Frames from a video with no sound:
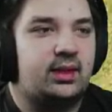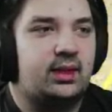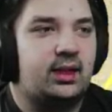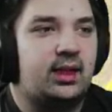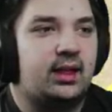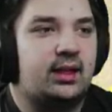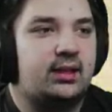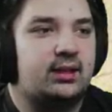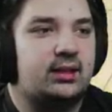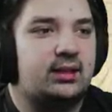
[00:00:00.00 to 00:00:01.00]
Yeah.
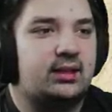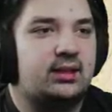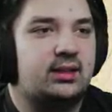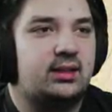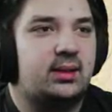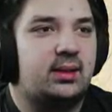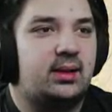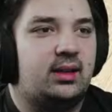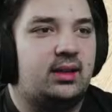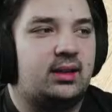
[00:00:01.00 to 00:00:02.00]

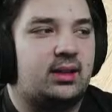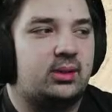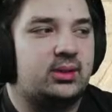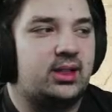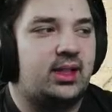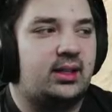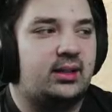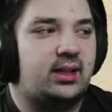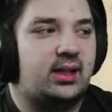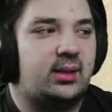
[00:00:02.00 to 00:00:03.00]
Cozy had it
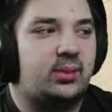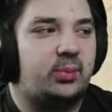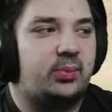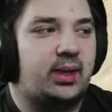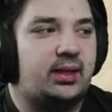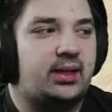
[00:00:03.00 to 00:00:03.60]
had a real bad.